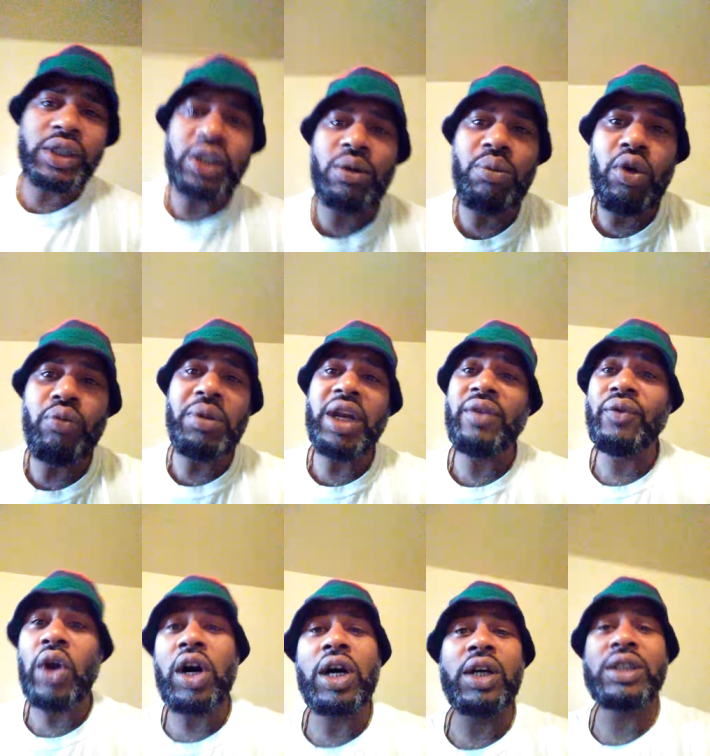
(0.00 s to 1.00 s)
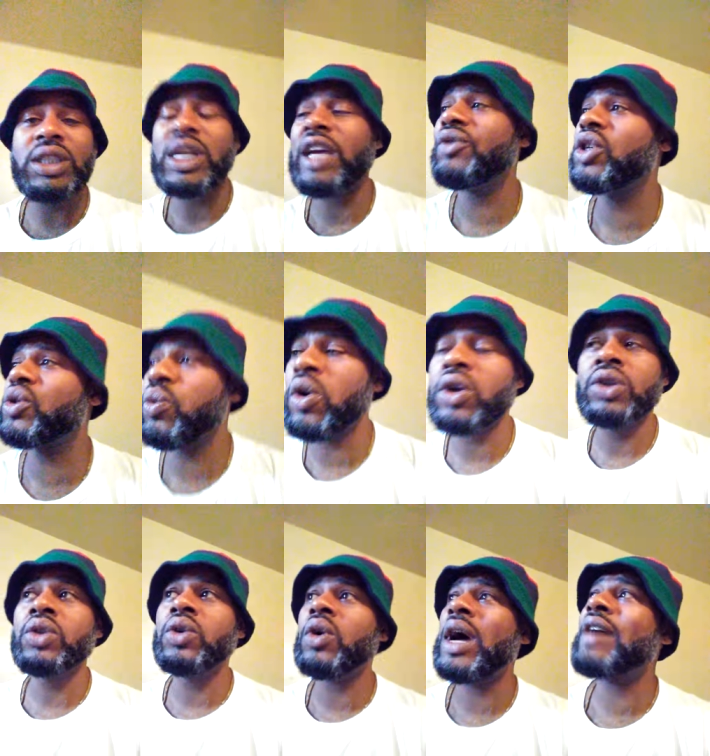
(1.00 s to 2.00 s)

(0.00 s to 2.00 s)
Krishna movement. If y'all going to save this world, you